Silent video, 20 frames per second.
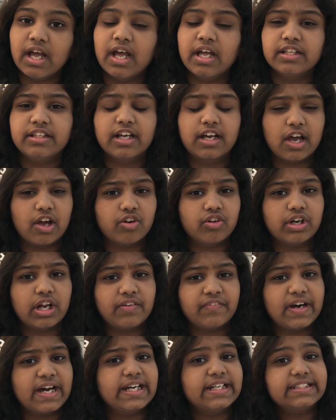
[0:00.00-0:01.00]
The
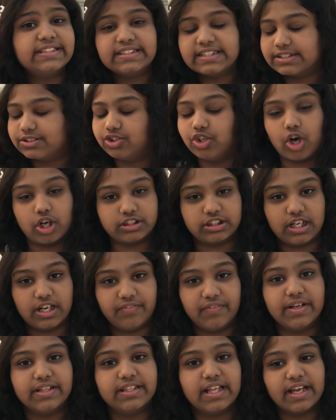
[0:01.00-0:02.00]
coronavirus is not a
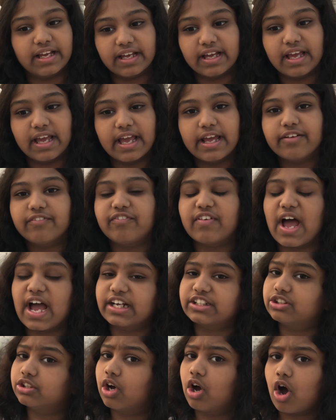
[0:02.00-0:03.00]
living thing. In
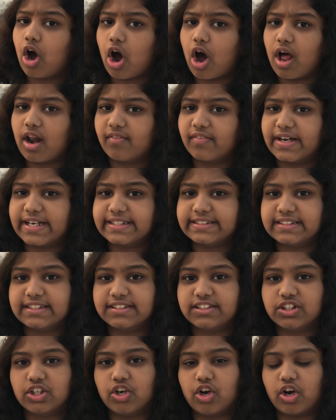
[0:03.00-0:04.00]
fact, all
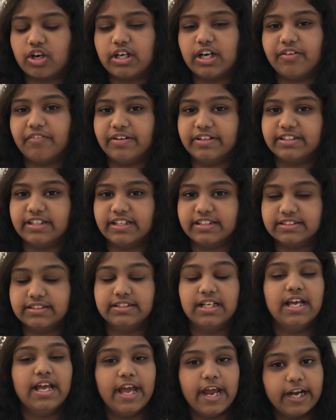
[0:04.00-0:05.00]
viruses are not living things.
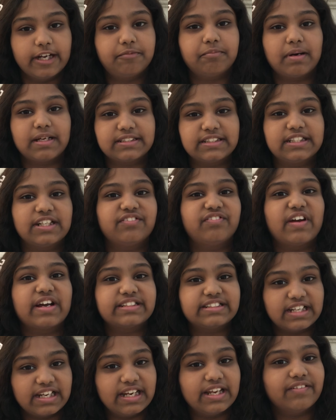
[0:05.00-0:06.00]
It must
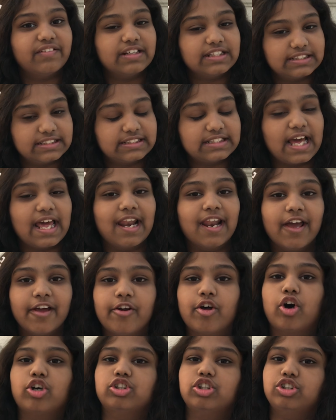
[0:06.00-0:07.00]
infect a living cell in
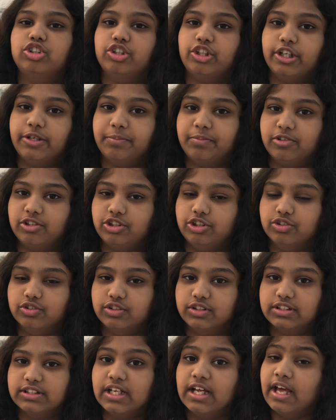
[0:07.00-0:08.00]
order to
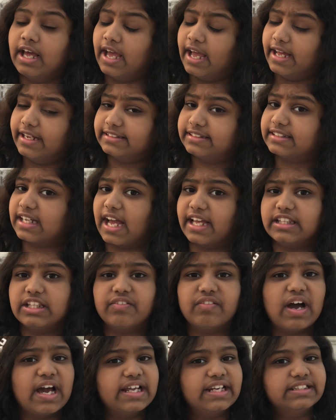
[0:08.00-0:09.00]
reproduce. Inside the
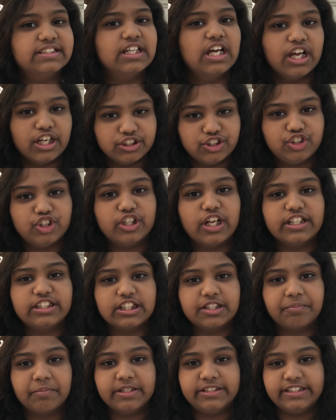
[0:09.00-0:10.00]
virus,
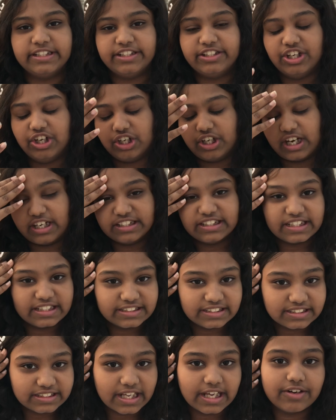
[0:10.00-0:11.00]
genetic material
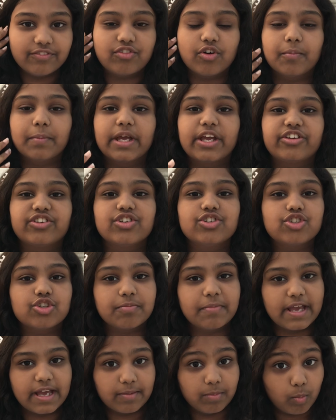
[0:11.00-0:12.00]
contains the information to
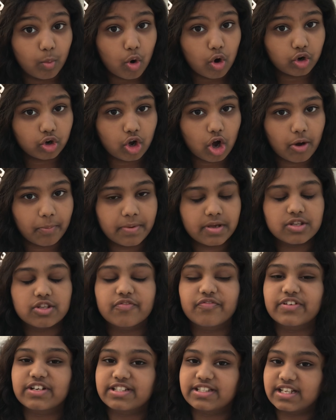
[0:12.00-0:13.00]
make more copies
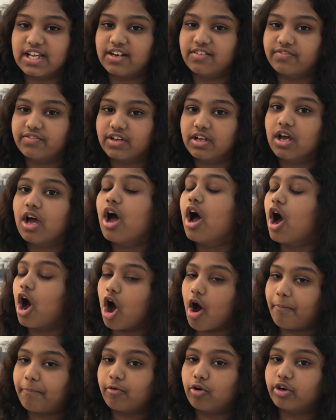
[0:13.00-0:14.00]
of itself.
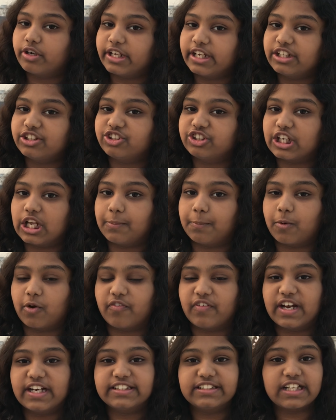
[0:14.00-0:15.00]
A protein shell
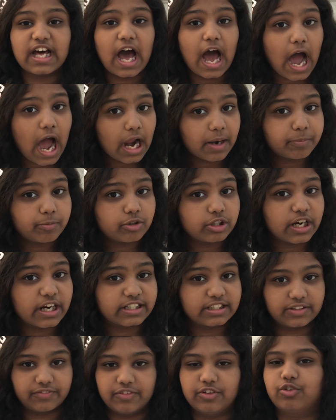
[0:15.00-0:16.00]
provides a hard
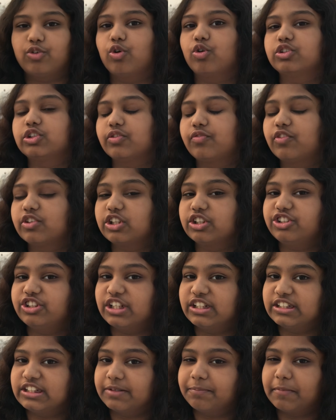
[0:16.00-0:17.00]
protective enclosure for the
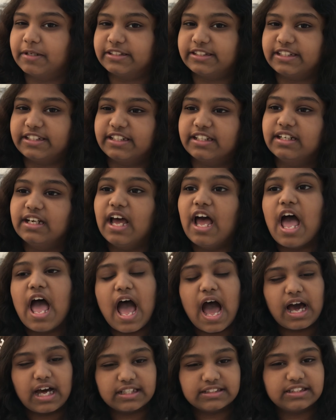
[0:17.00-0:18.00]
genetic material
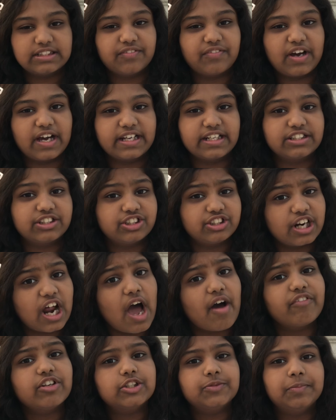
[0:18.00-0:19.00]
as the virus
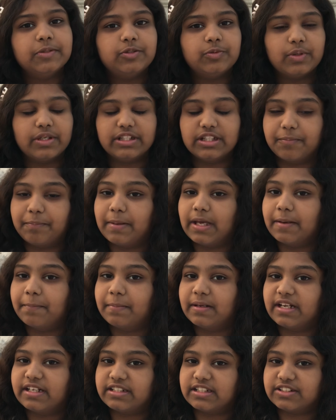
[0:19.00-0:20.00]
travels between the
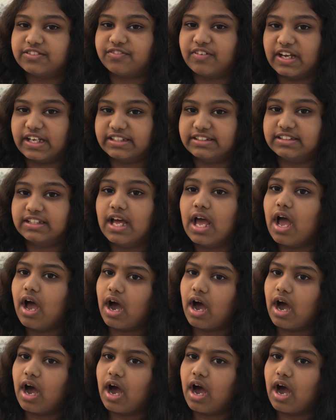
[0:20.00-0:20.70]
people it infects.